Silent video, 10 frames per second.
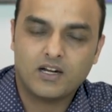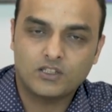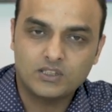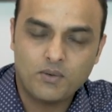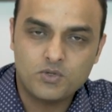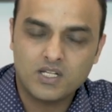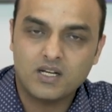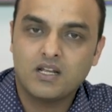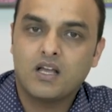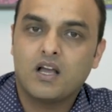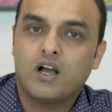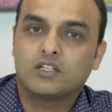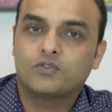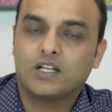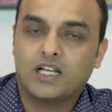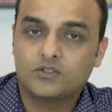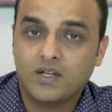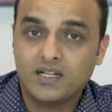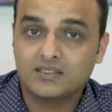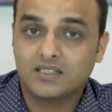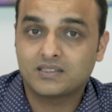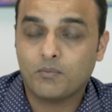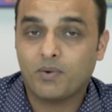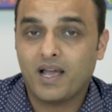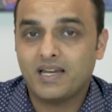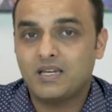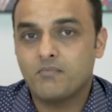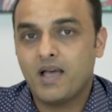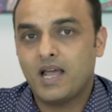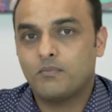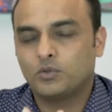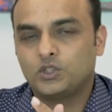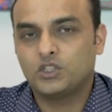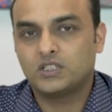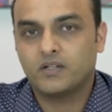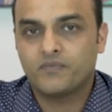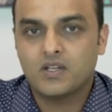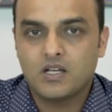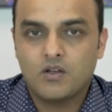consumption as well supply-demand position.